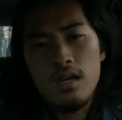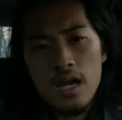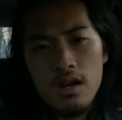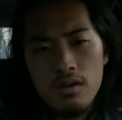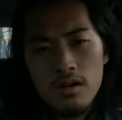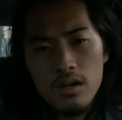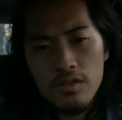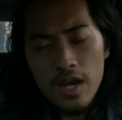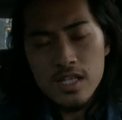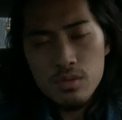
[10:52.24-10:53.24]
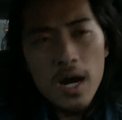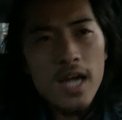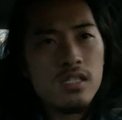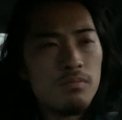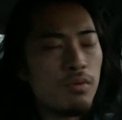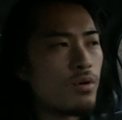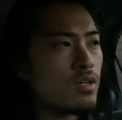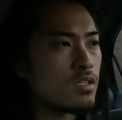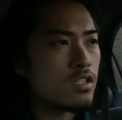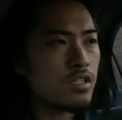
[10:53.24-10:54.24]
And that's why it's
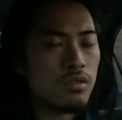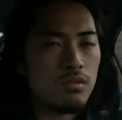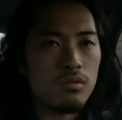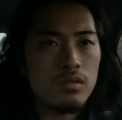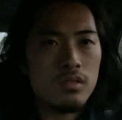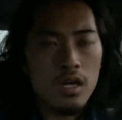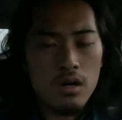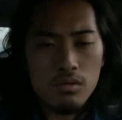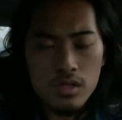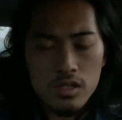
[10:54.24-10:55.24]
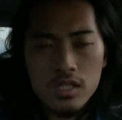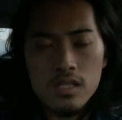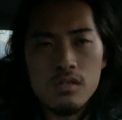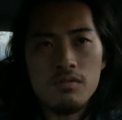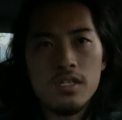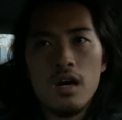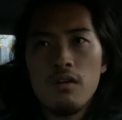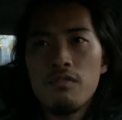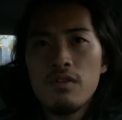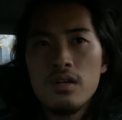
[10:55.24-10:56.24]
important to know your sense of
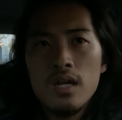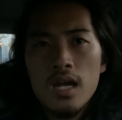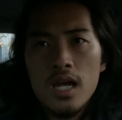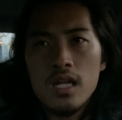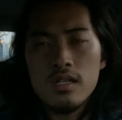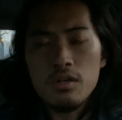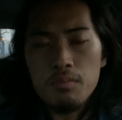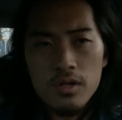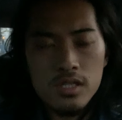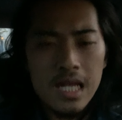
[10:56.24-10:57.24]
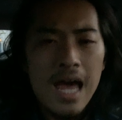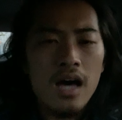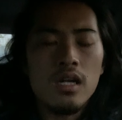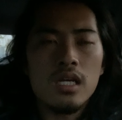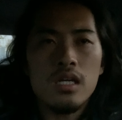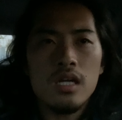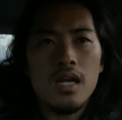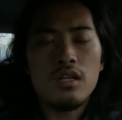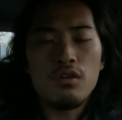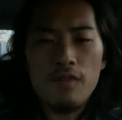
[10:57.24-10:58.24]
self and your personality
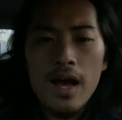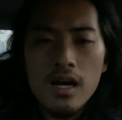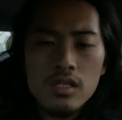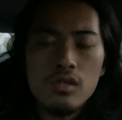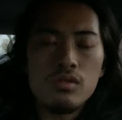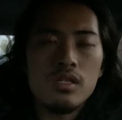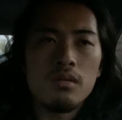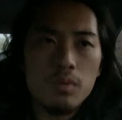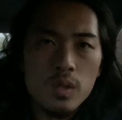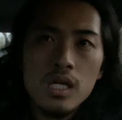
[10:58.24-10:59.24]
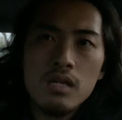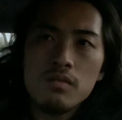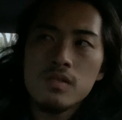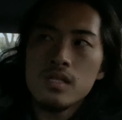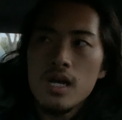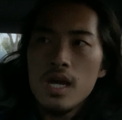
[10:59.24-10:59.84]
and your values and beliefs.